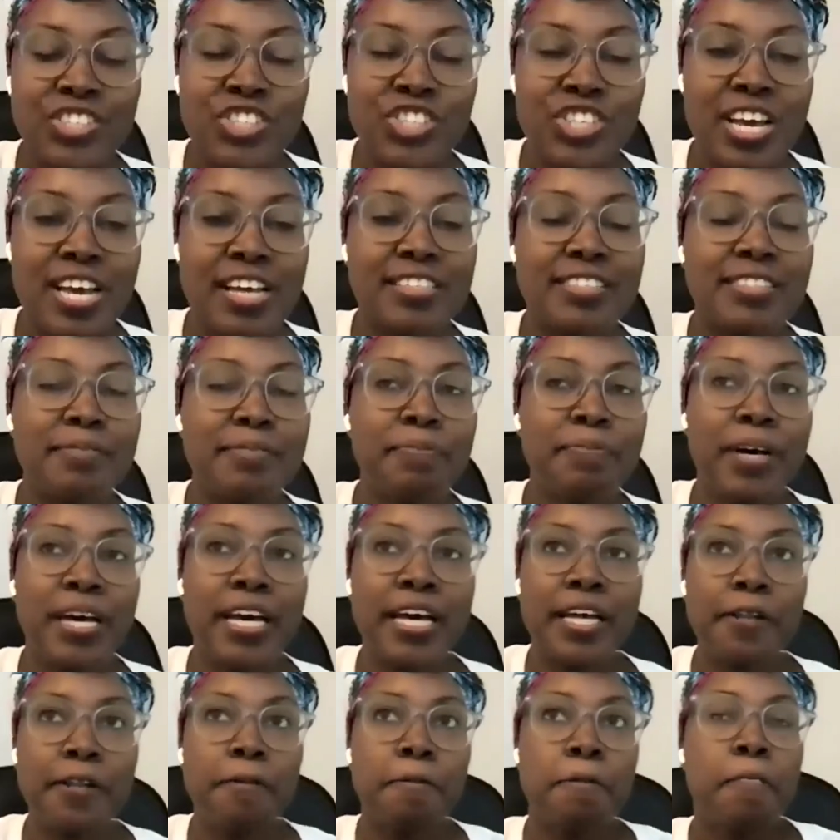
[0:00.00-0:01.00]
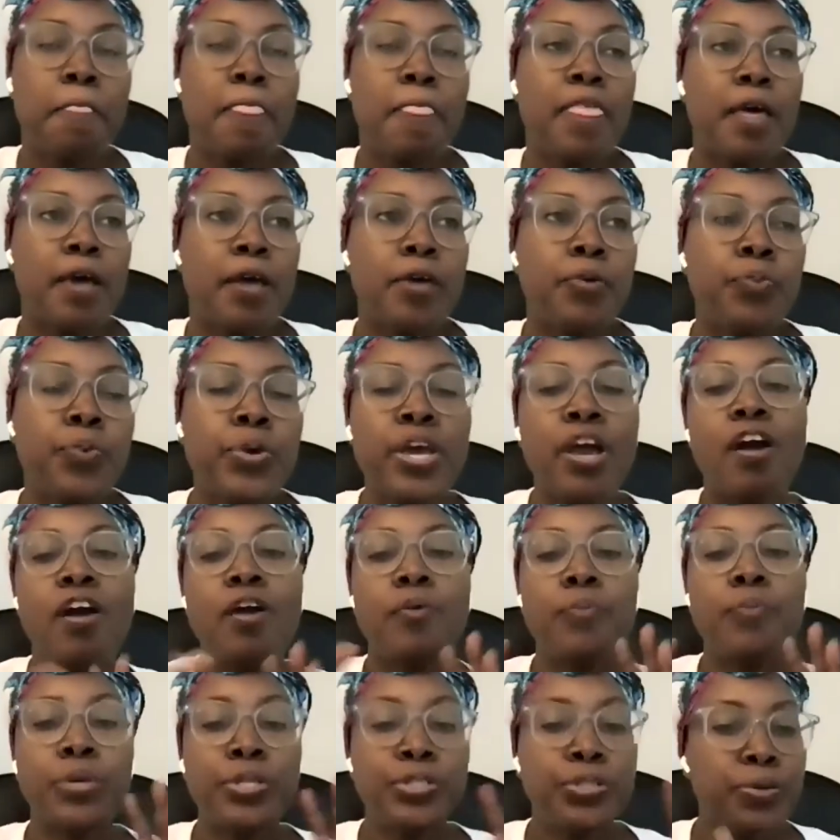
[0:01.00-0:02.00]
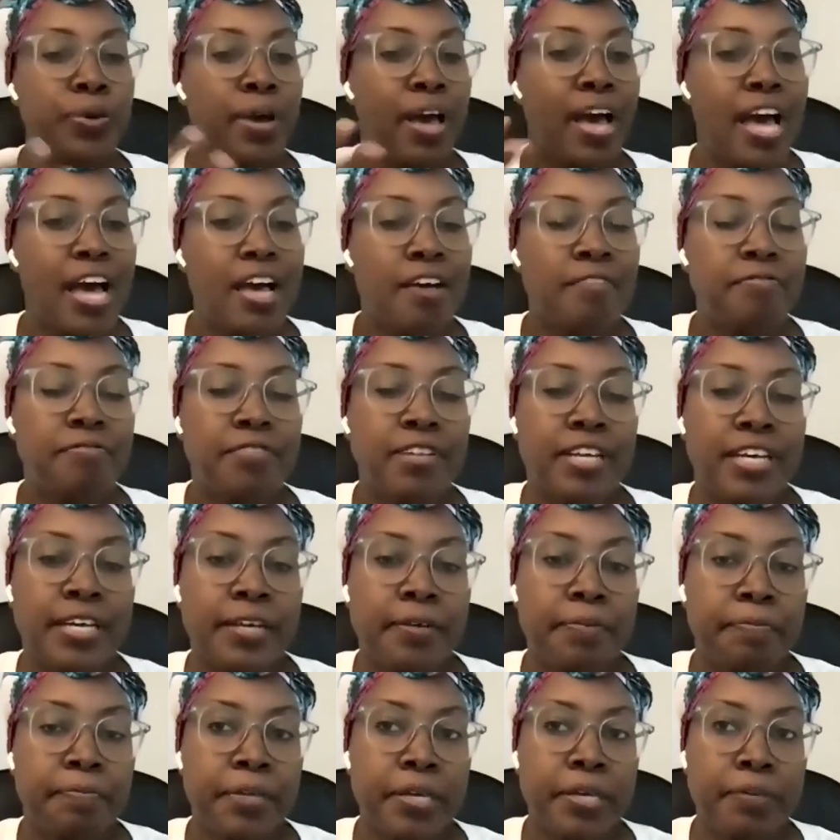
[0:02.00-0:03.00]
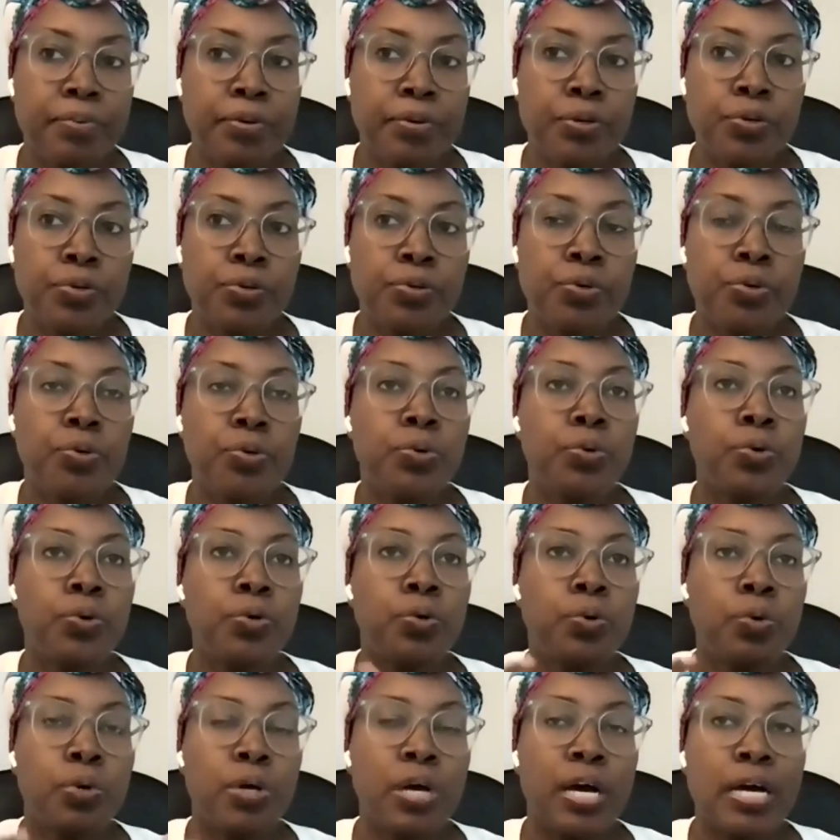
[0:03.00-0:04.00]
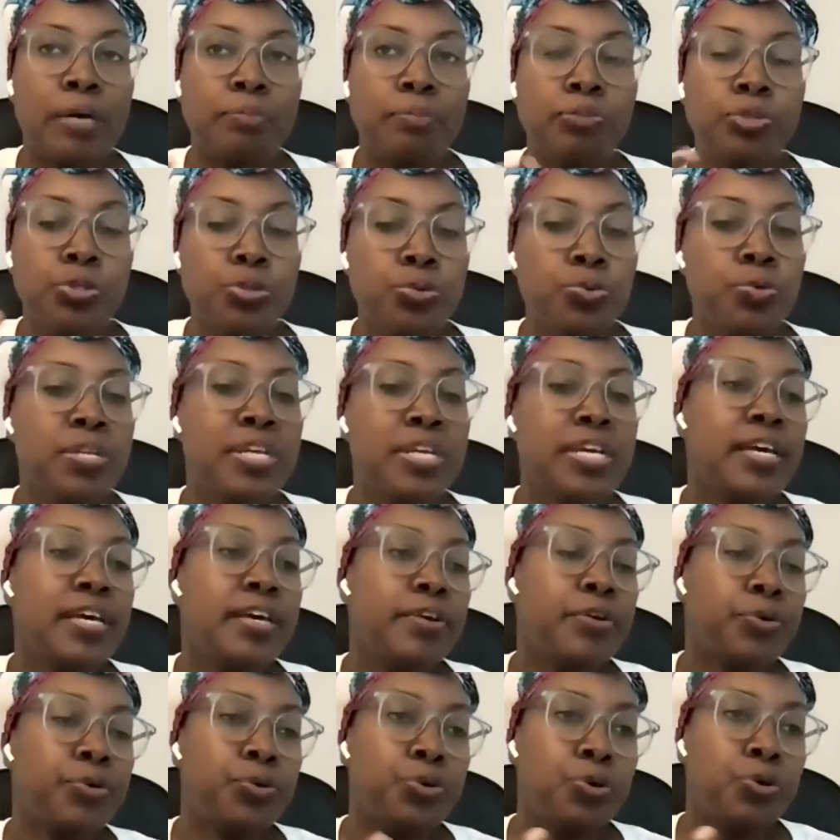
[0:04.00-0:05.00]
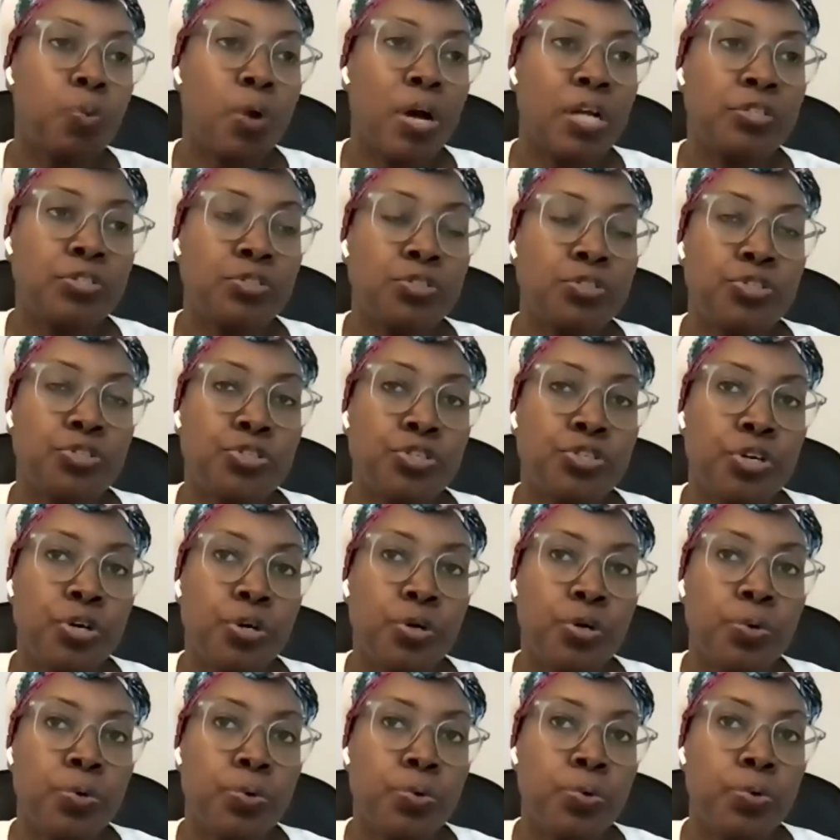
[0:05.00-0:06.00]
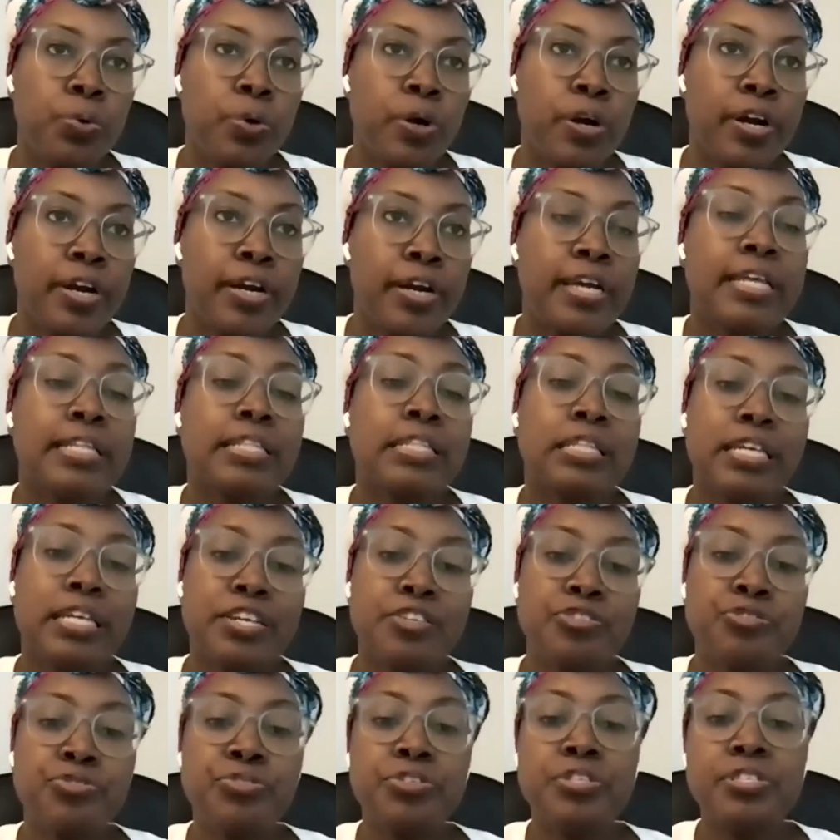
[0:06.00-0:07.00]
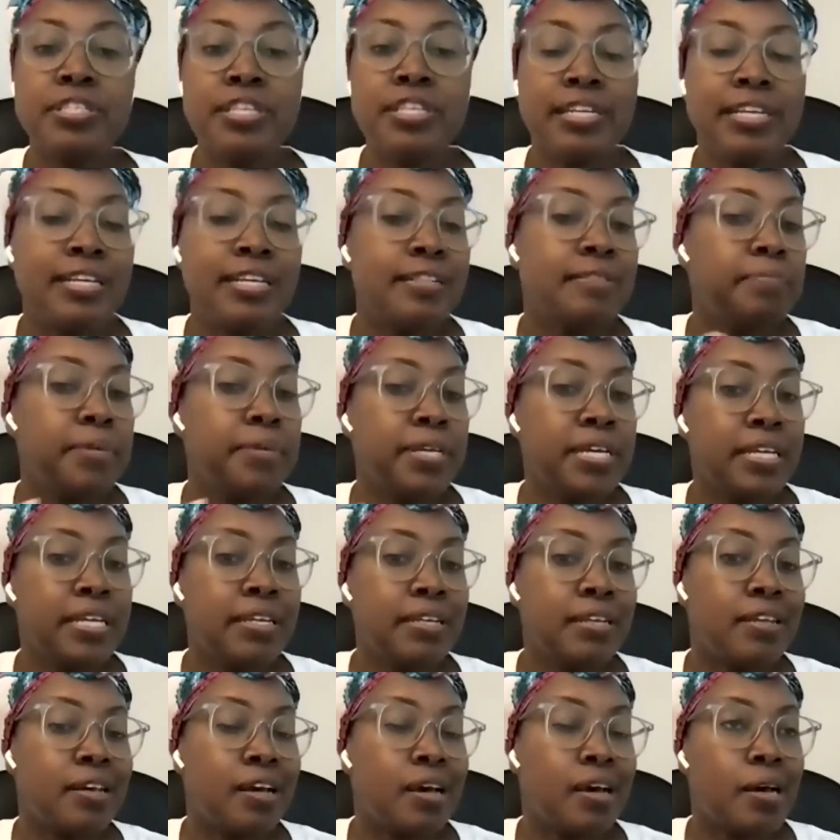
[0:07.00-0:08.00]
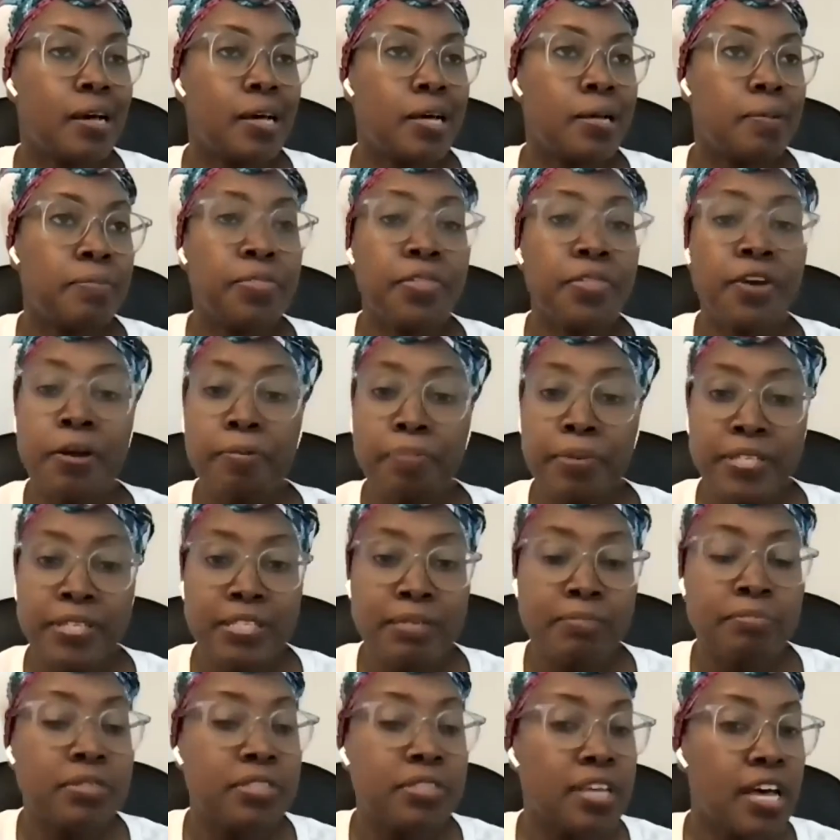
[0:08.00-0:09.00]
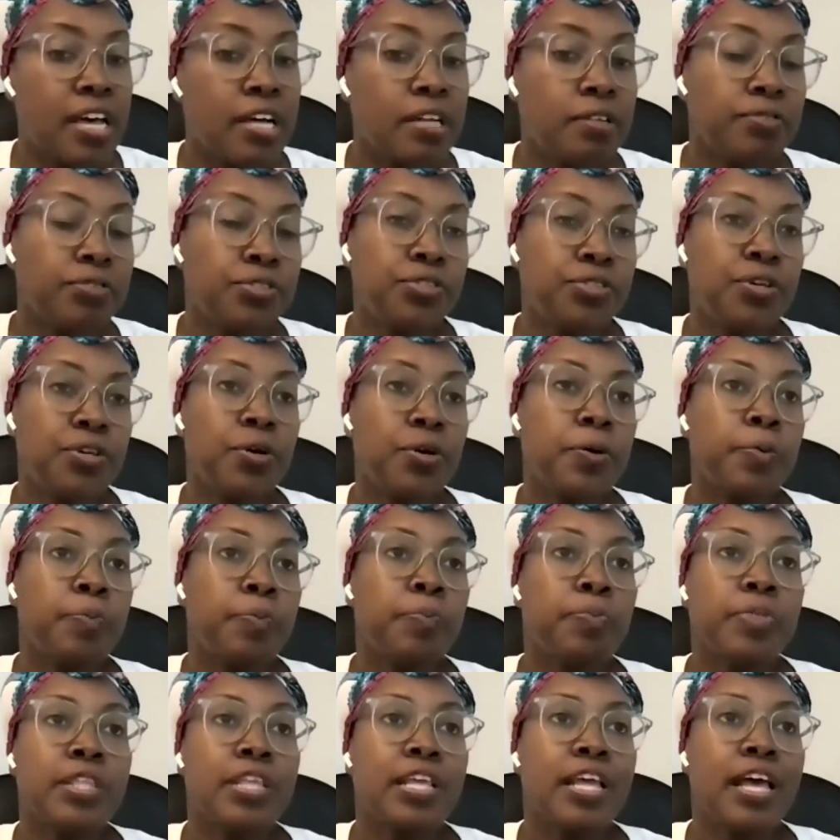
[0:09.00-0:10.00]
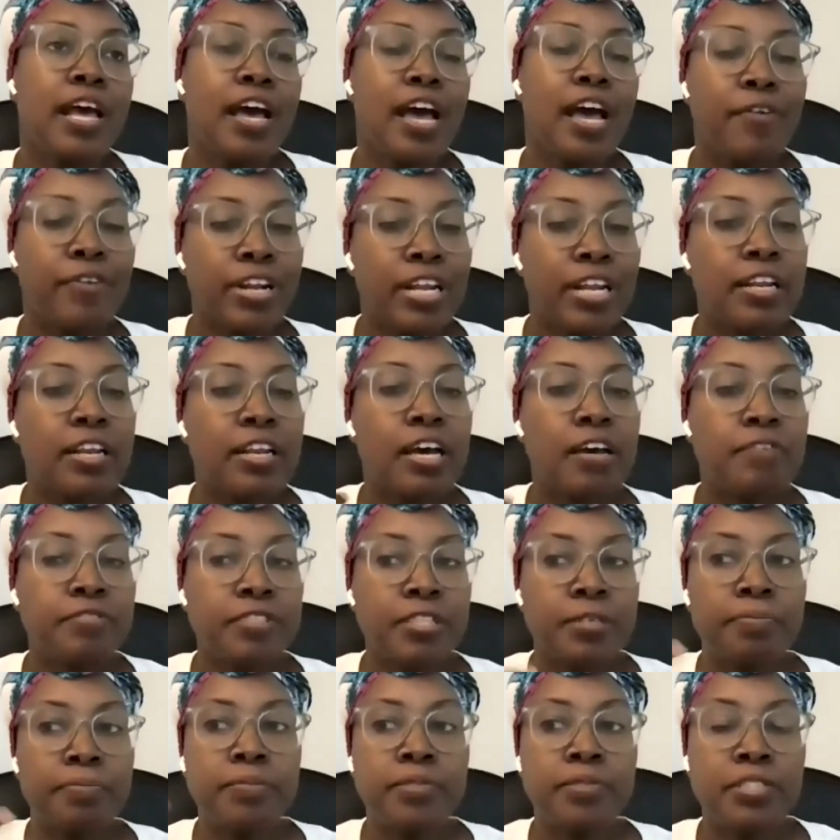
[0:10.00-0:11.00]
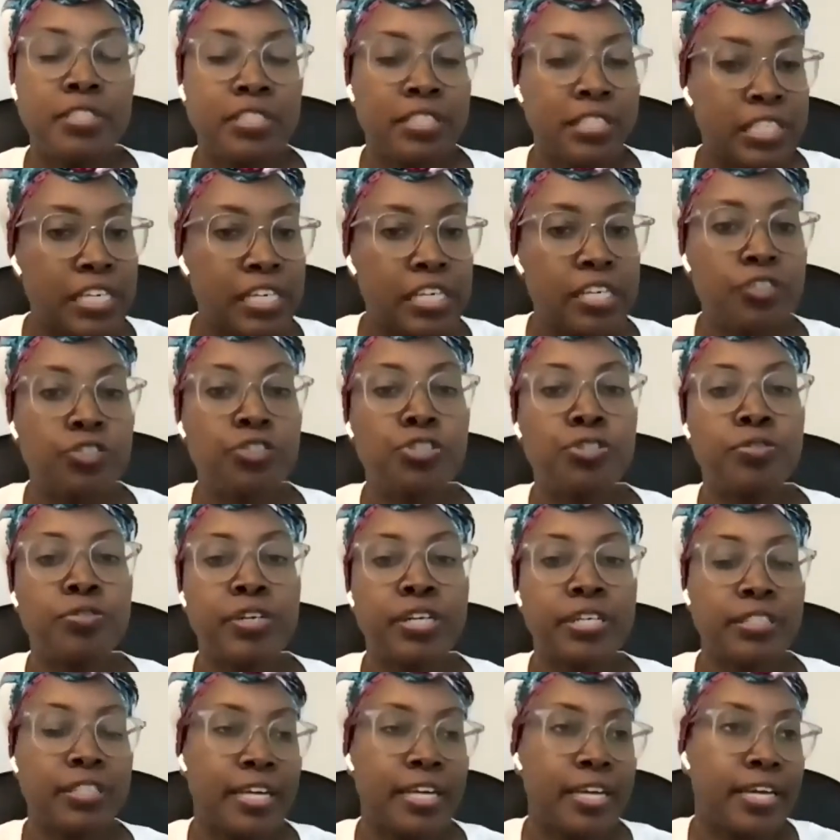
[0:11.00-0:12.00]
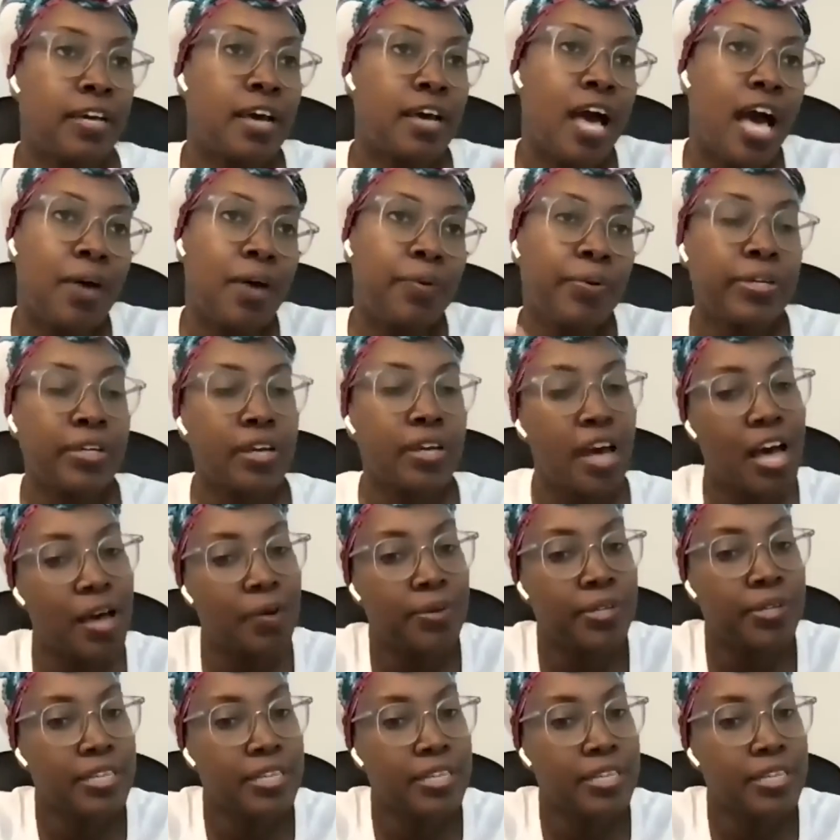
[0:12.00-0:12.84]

jest, but we are we do have like people who um, tune in or who watch the show who are interested in being um, therapists themselves. So I really love to deconstruct like how it, how it